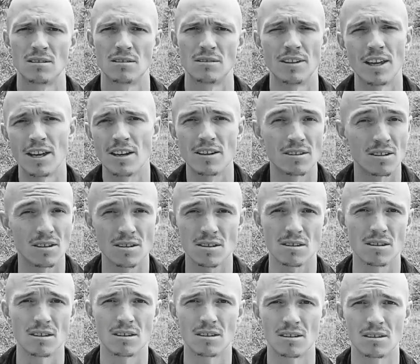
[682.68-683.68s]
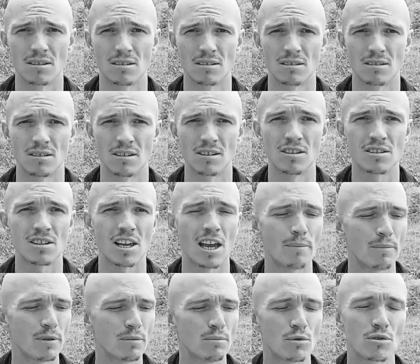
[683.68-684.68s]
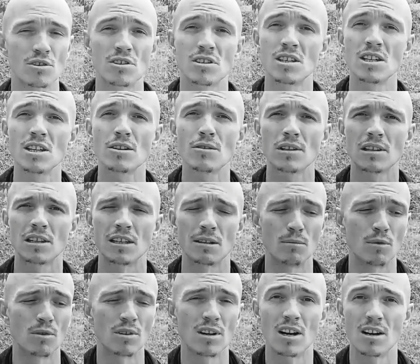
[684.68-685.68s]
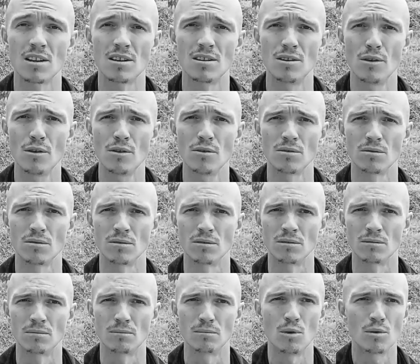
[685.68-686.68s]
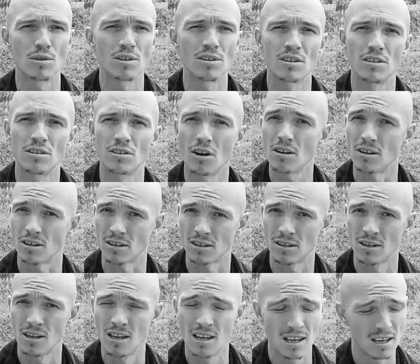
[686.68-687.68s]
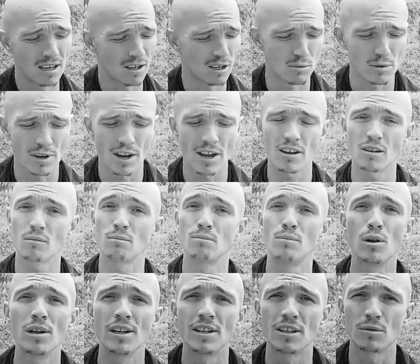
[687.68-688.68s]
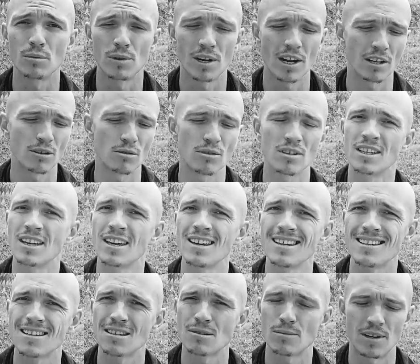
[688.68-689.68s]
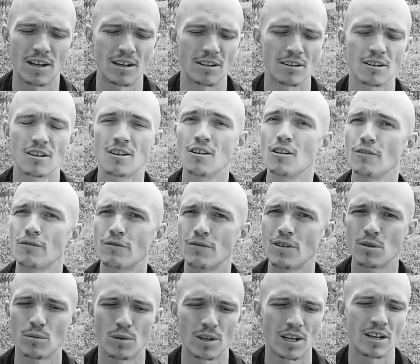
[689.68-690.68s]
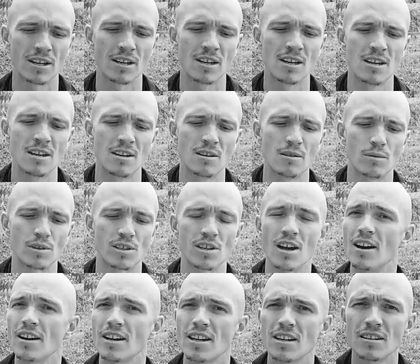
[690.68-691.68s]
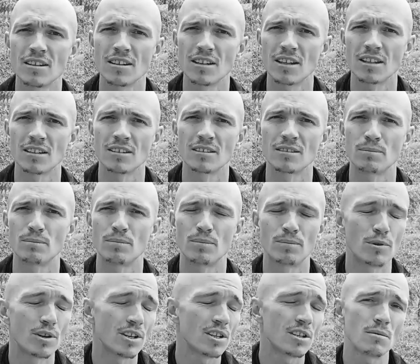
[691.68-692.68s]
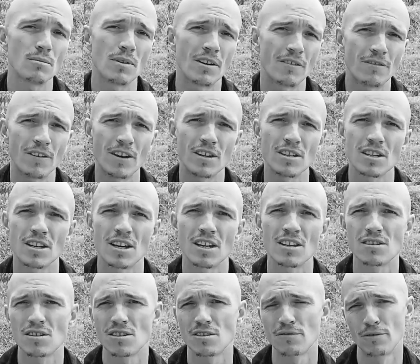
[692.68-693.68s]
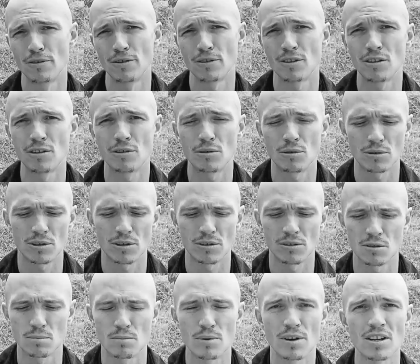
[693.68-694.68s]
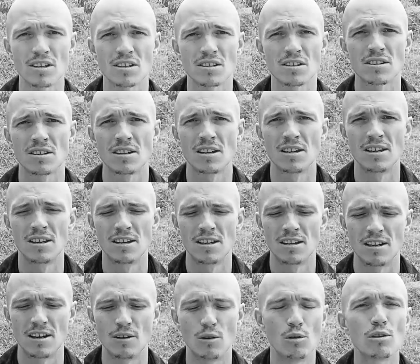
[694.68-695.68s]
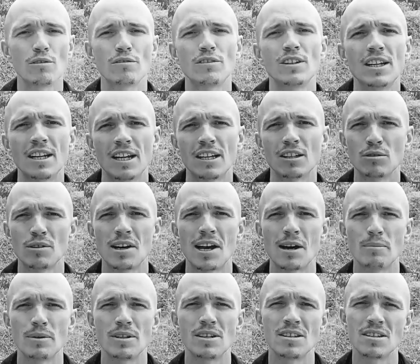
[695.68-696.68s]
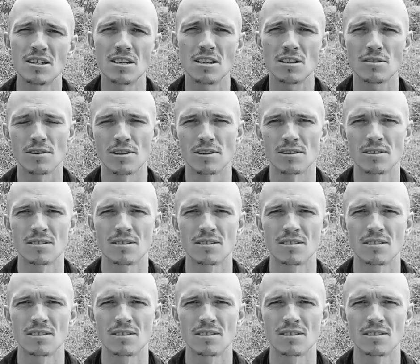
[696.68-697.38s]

they existed. It just happened more secretly, more unknown, more in the dark. Because when I got bullied, when I had to kiss, when I had a girlfriend, when I was hugging and pressing my face against this 13-year-old girl's breasts, all of that had to happen in secret.